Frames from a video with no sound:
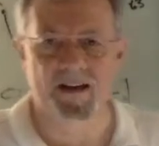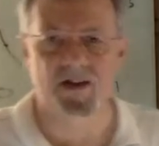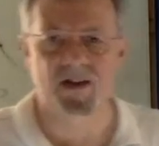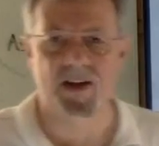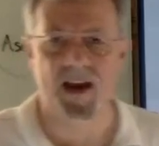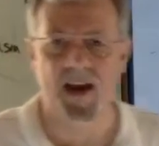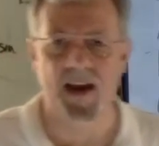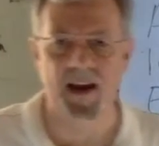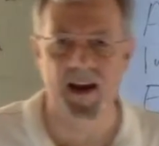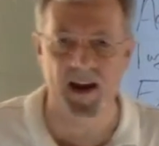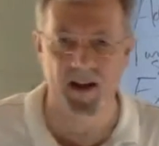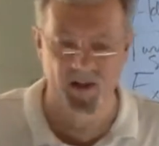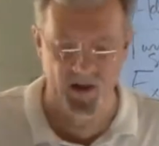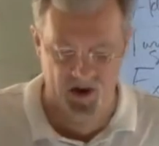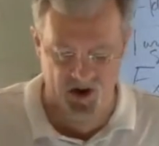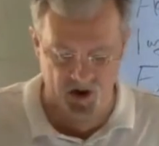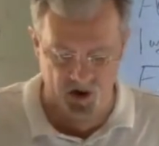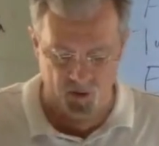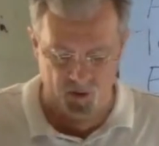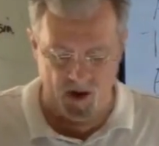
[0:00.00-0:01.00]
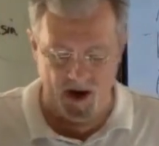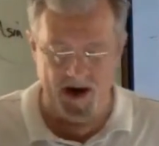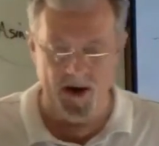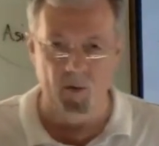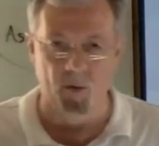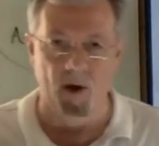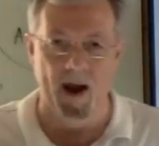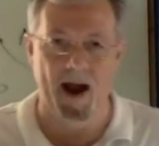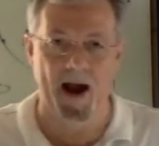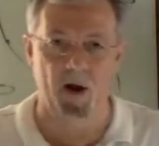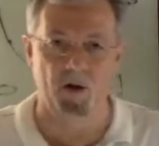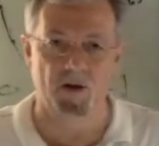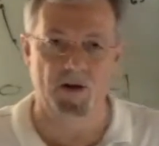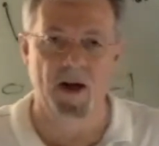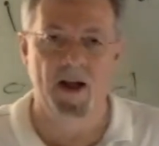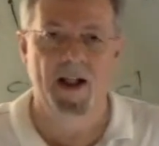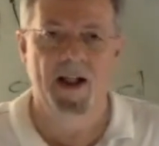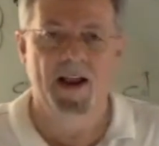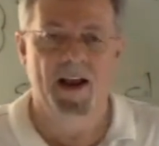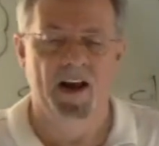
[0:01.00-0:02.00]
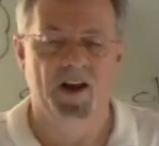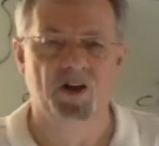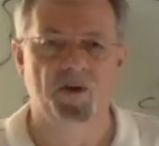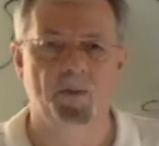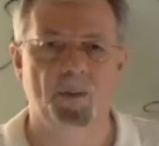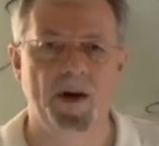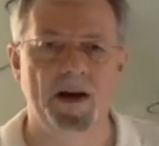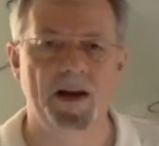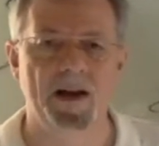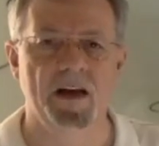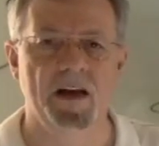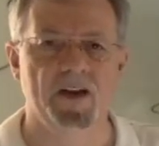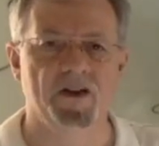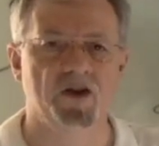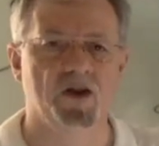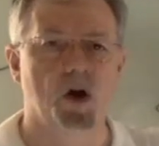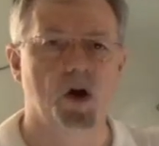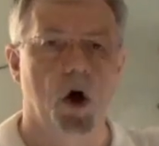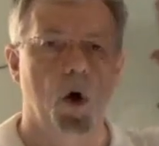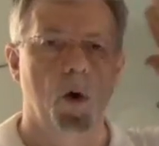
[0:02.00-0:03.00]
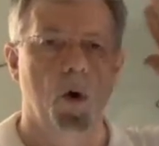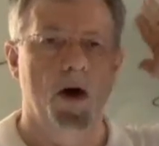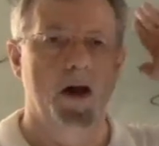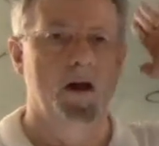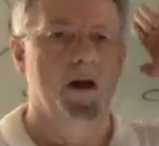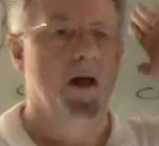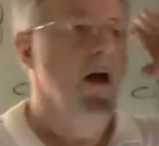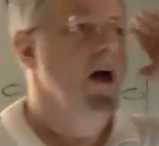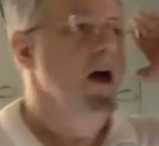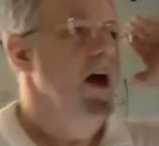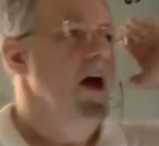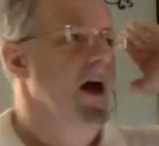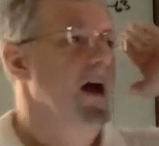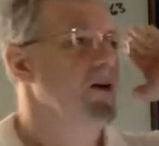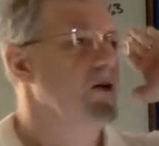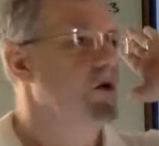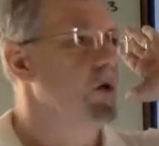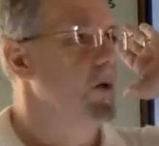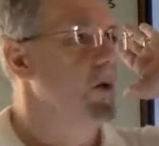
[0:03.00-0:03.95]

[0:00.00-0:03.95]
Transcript: is taking the straight route. Expedient is going and